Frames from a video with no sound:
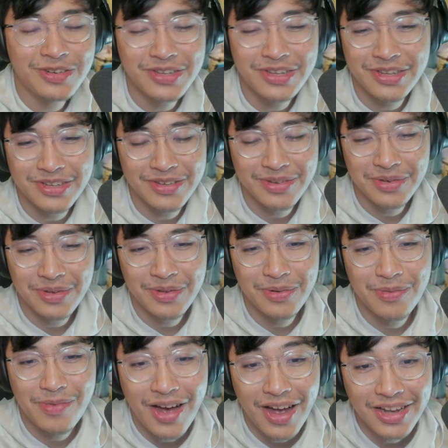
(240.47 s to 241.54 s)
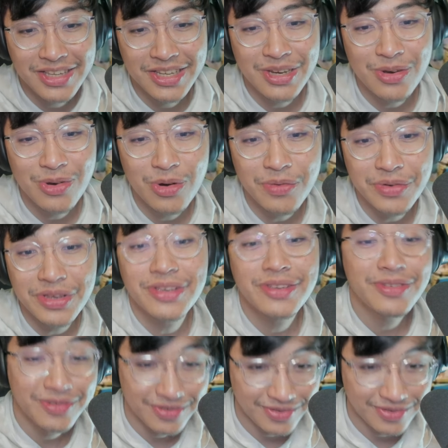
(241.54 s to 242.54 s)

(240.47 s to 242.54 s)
on you. Watching over you.